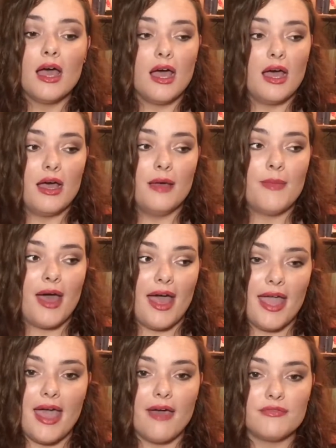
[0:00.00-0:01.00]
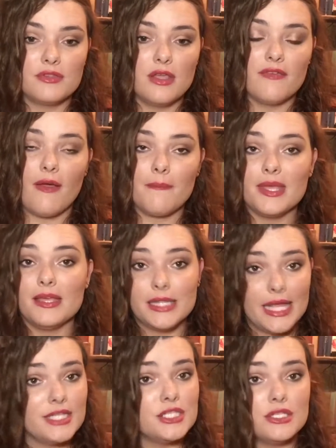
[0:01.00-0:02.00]
I have to, if I'm being
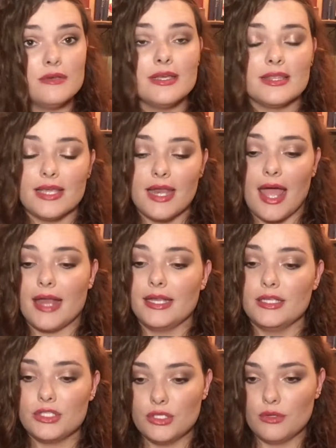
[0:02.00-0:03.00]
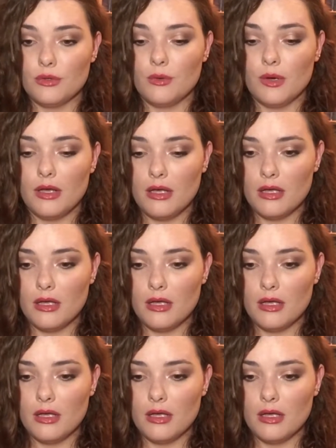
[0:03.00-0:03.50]
led to do it, then I need to